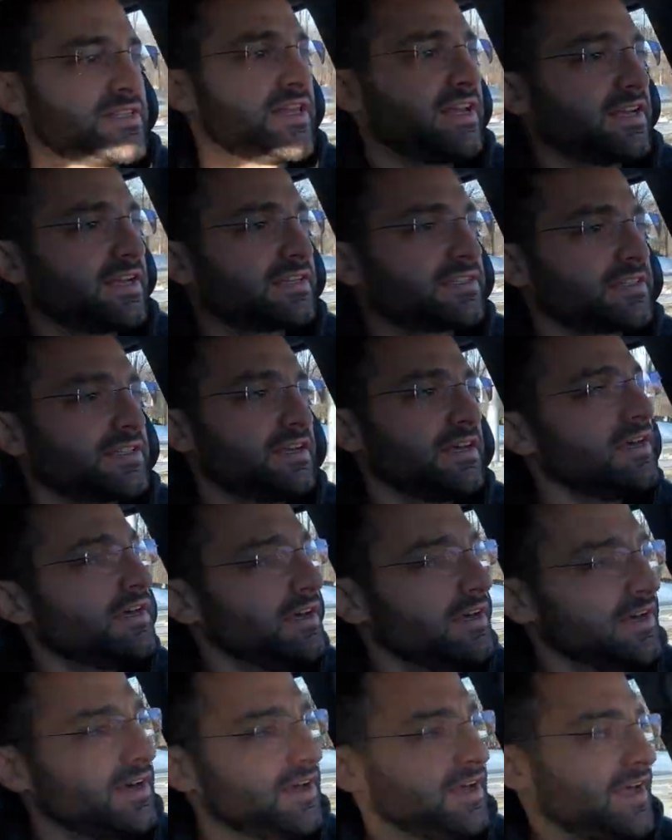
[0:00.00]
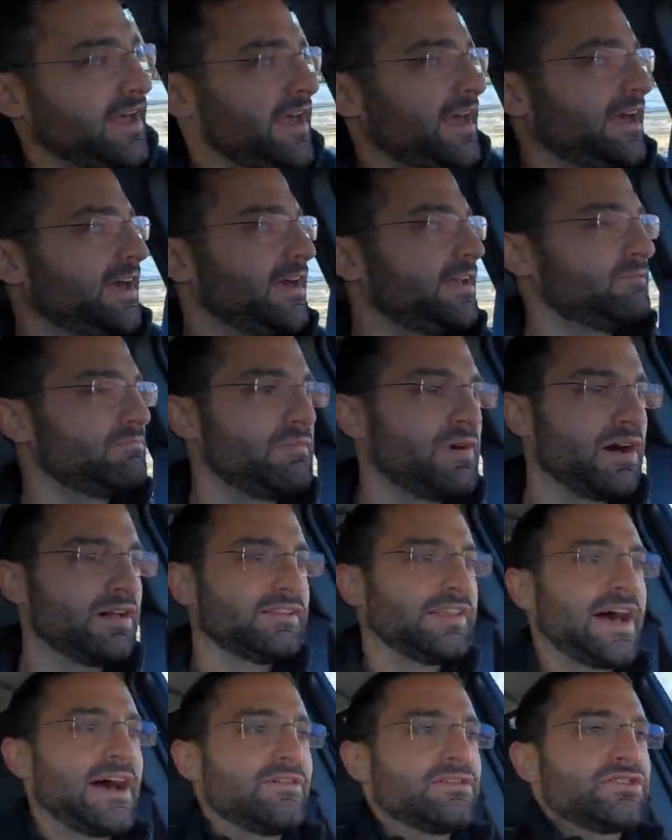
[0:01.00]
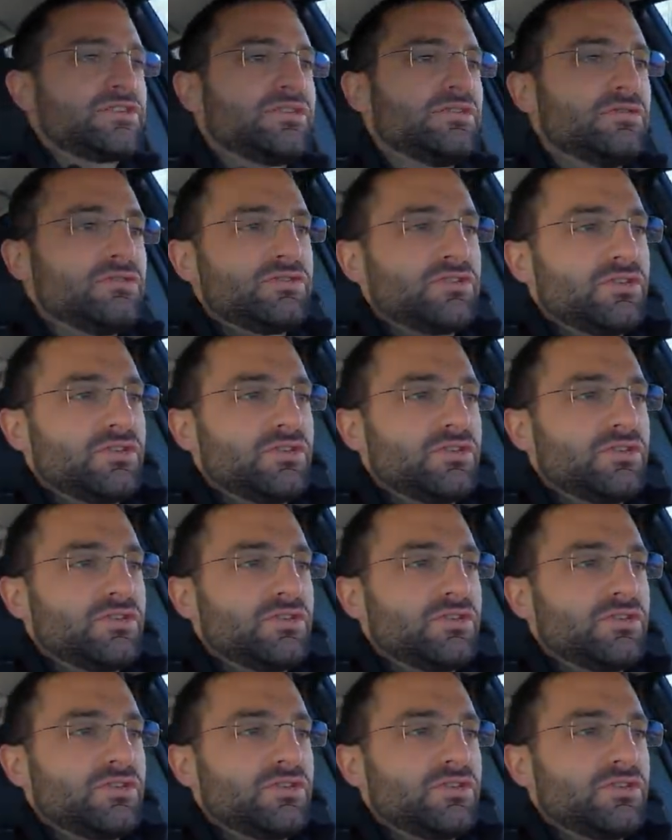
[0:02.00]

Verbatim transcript: things, and allows you